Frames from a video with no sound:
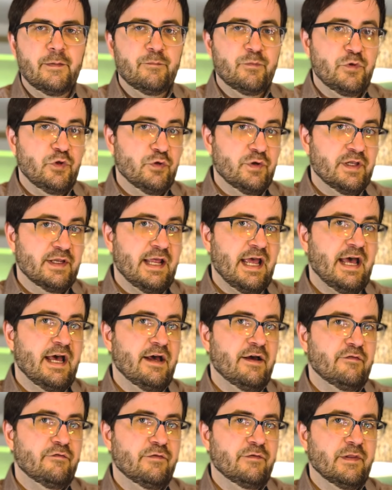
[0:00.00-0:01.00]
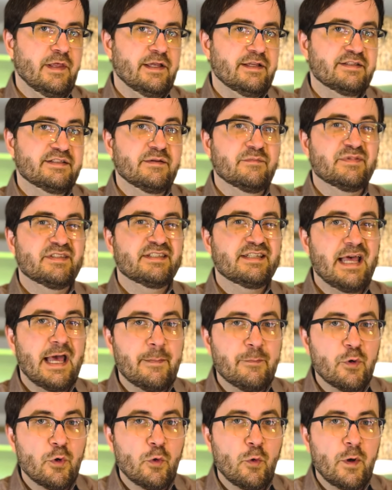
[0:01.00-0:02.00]
You can have like some
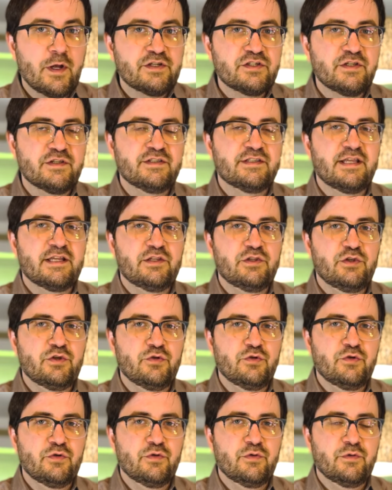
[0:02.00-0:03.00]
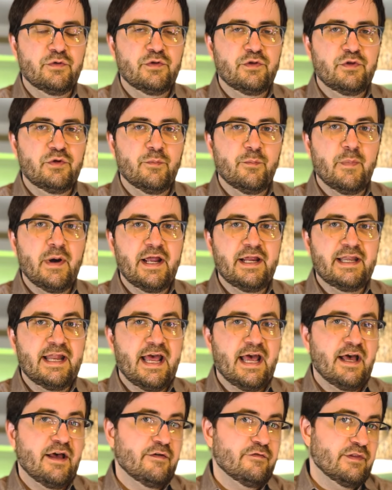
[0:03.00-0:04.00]
sample questions that you might
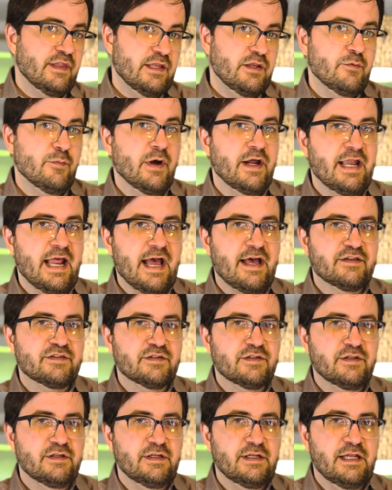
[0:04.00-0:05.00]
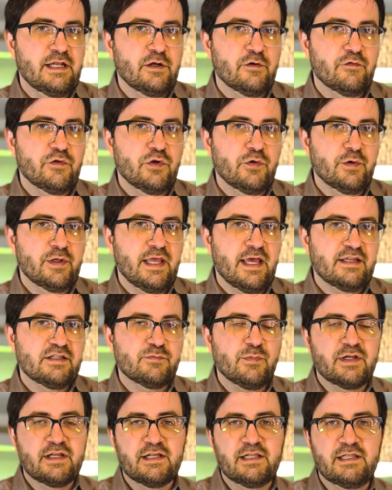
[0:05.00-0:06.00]
have that you might ask an interview guest,
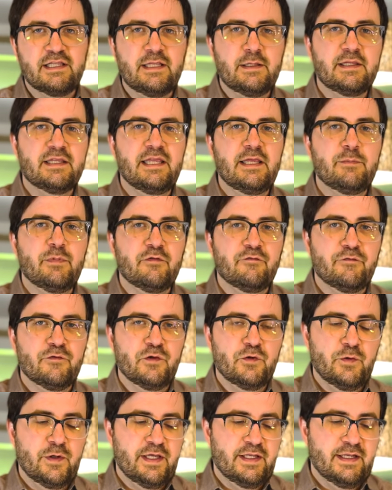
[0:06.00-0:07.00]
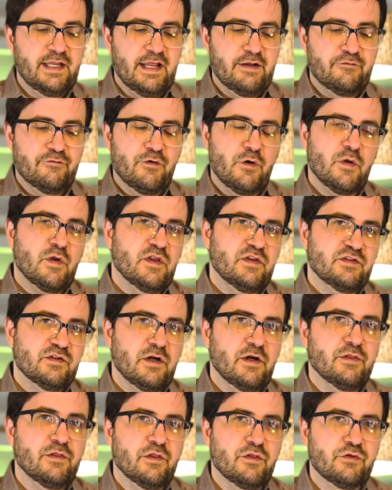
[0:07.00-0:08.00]
but keep it fluid and focus
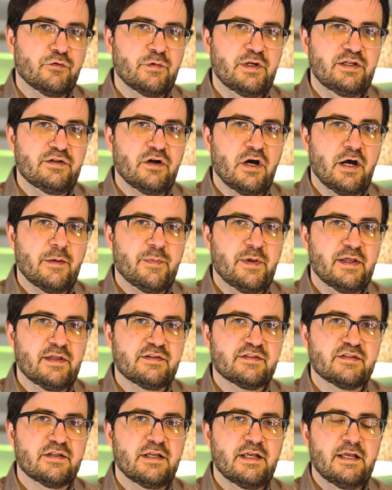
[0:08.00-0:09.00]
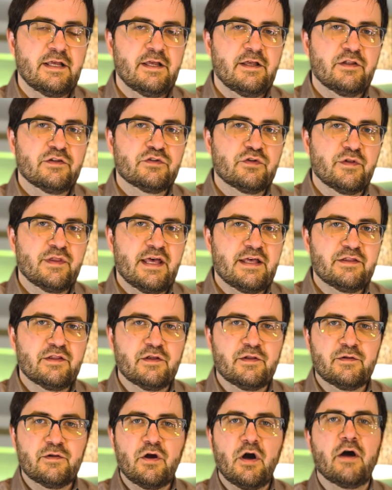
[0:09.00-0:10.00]
on the three topics so that the
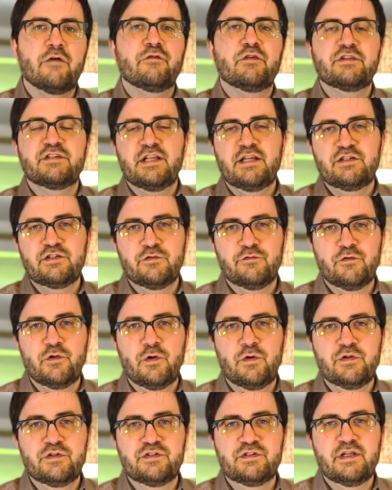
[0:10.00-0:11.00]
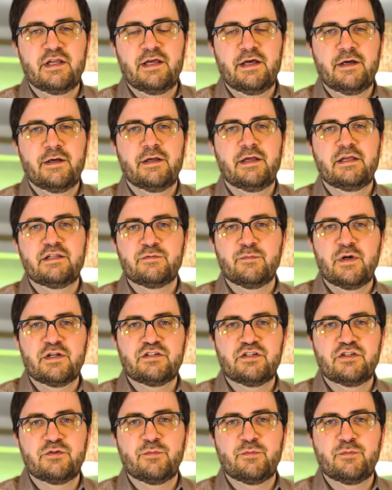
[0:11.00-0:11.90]
conversation flows as much as